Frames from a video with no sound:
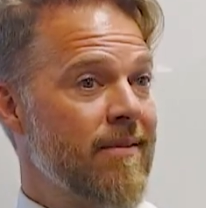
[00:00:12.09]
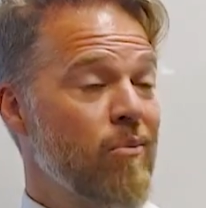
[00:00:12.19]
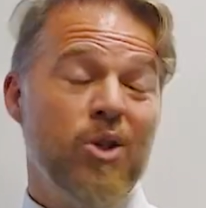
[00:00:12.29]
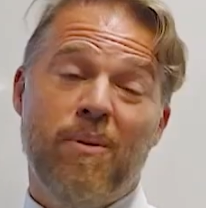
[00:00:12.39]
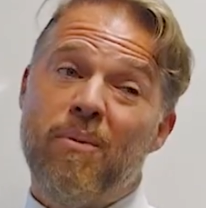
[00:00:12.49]

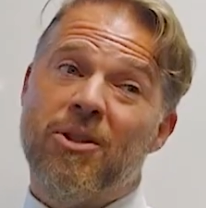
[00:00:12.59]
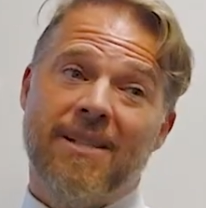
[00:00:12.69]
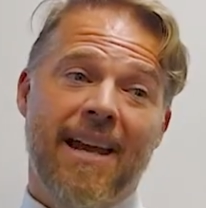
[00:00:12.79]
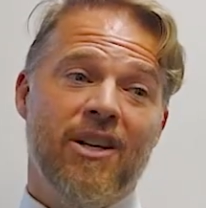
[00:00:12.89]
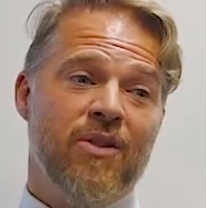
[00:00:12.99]
Most people's
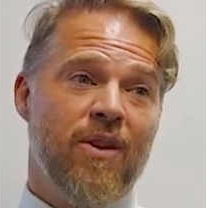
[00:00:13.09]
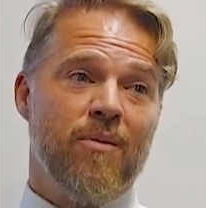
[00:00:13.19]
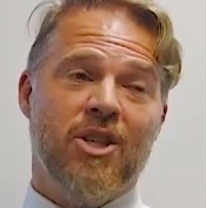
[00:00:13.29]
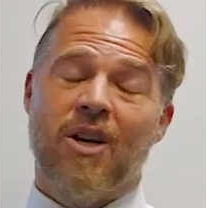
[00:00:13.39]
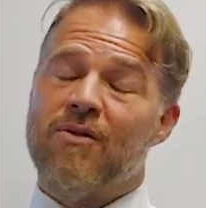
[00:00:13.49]
standards for
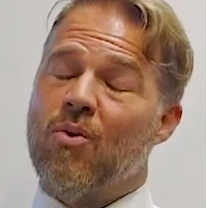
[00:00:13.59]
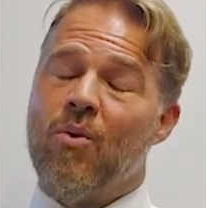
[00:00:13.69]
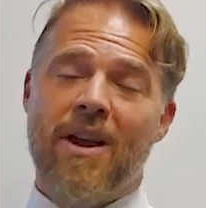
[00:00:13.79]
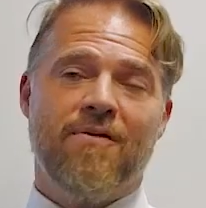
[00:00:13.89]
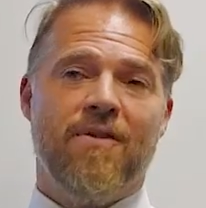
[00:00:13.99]
themselves are
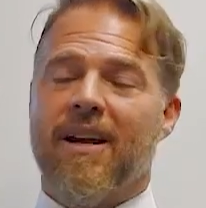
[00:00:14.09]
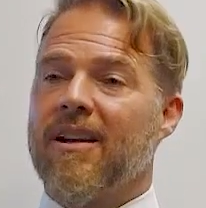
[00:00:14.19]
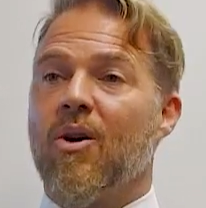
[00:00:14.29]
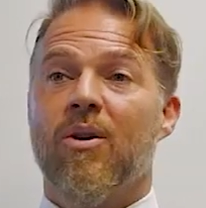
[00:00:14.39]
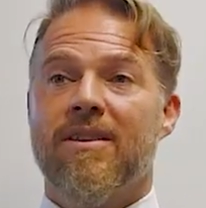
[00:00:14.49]
way
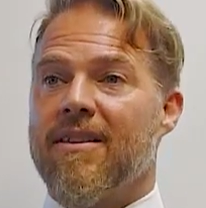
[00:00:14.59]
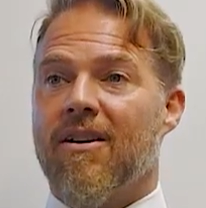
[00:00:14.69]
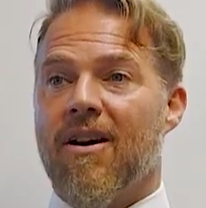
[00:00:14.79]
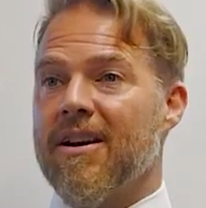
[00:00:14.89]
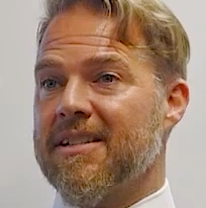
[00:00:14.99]
fucking lower than
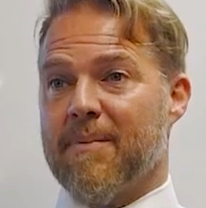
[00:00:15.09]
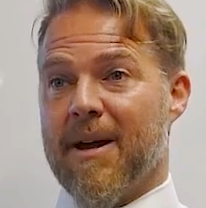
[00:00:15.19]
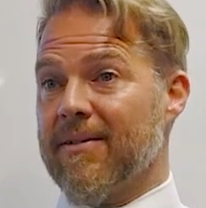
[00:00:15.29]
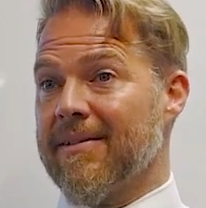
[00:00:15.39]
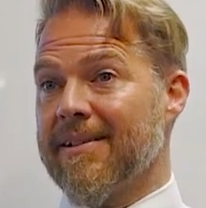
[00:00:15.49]
they're honest
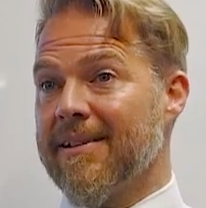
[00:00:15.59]
about.